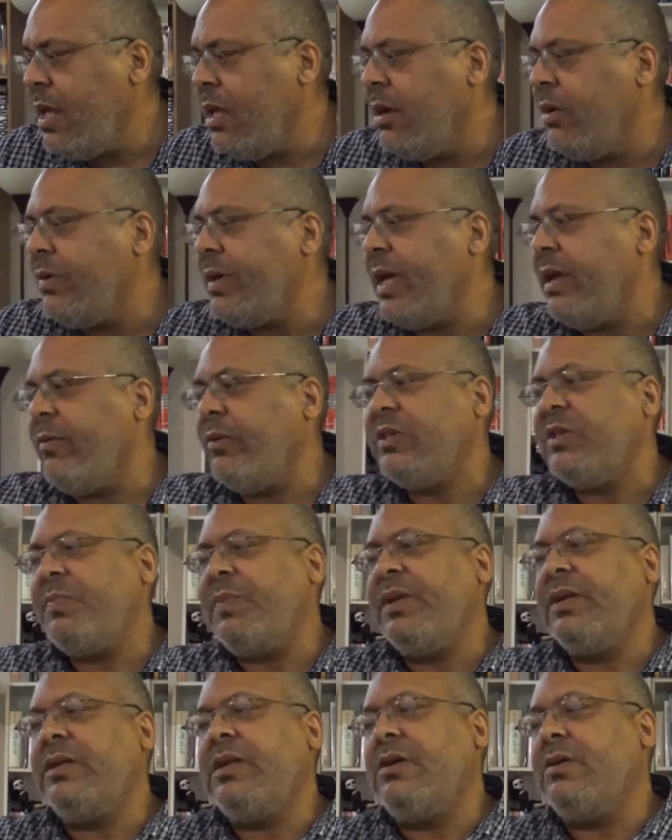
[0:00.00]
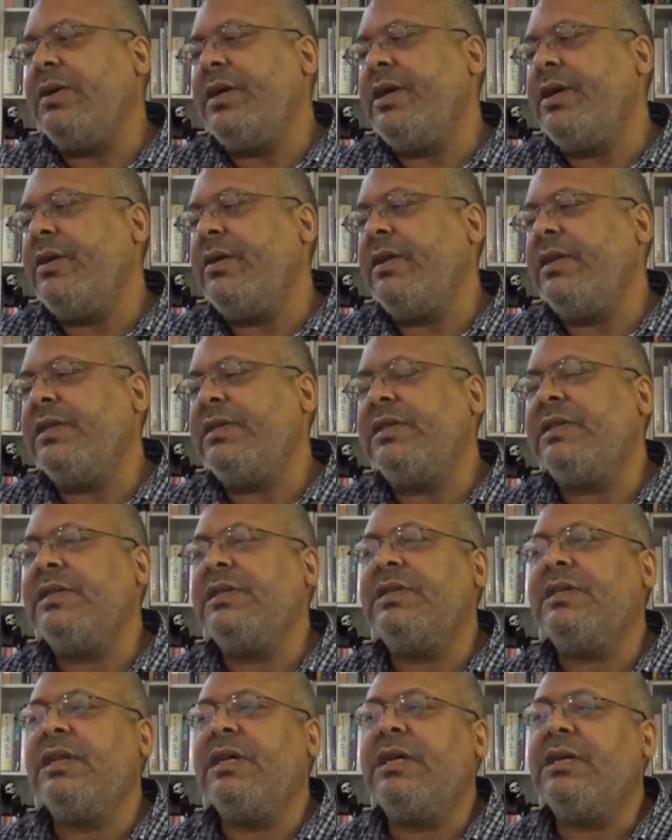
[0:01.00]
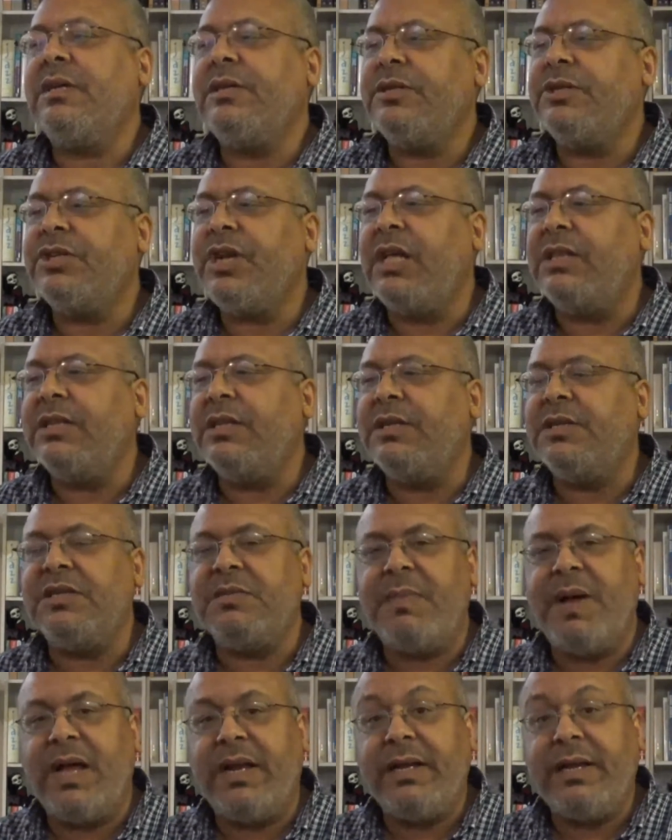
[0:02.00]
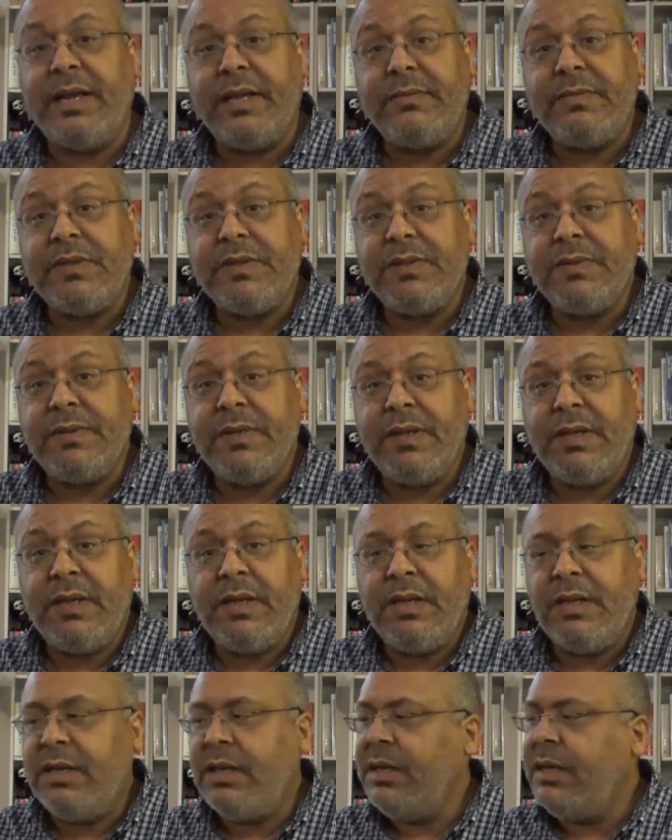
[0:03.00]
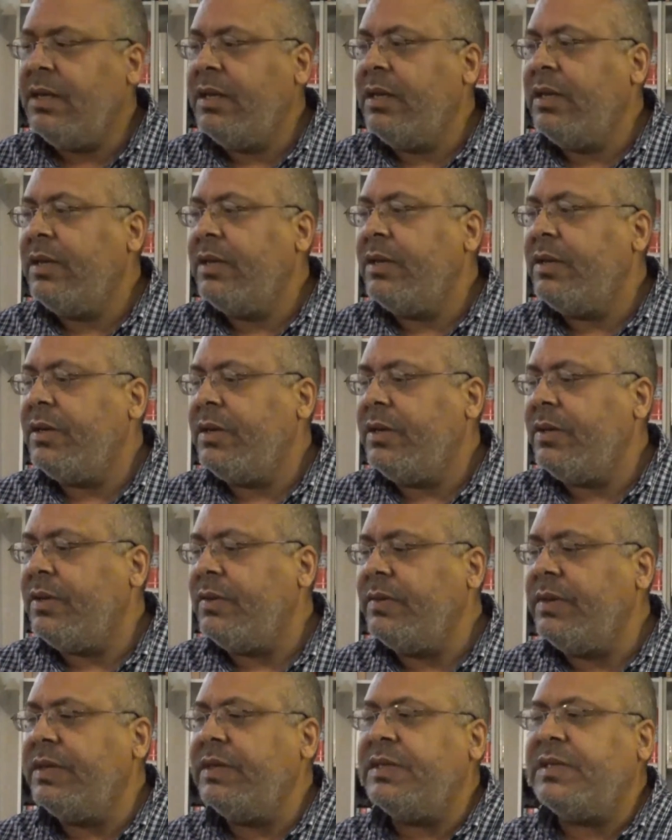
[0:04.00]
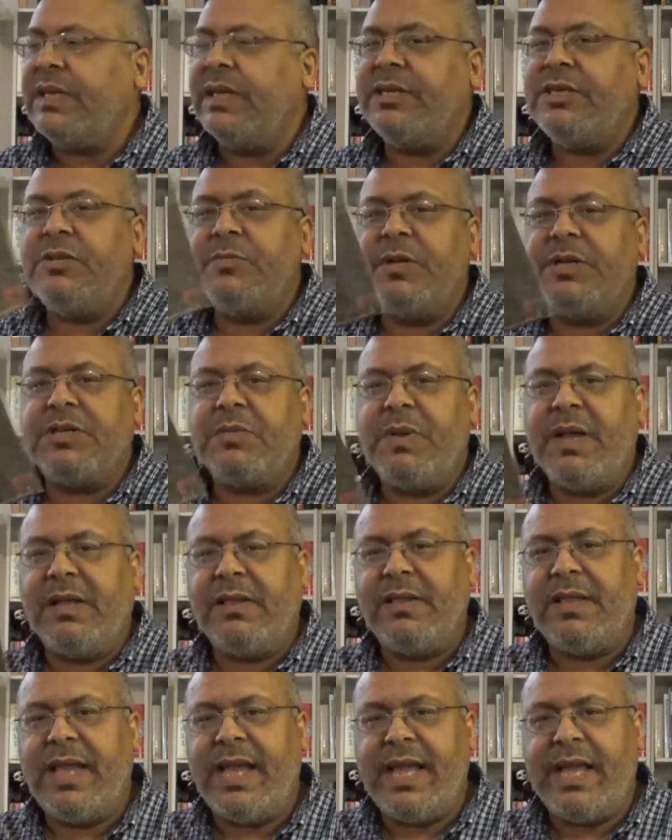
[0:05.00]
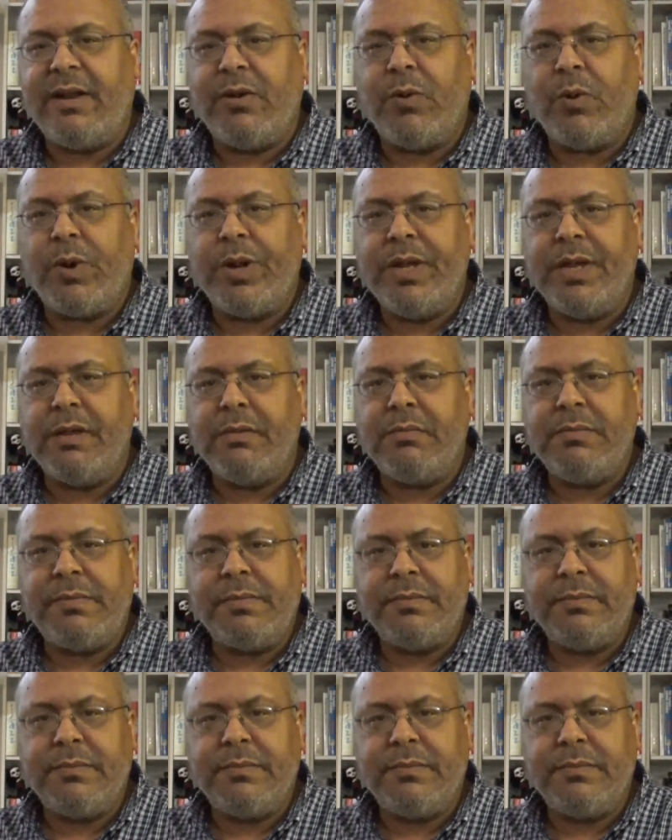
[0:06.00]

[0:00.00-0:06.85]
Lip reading: Okay, we'll speed along here. This is John Lennon's Mind Games. Don't need to say too much about that or him.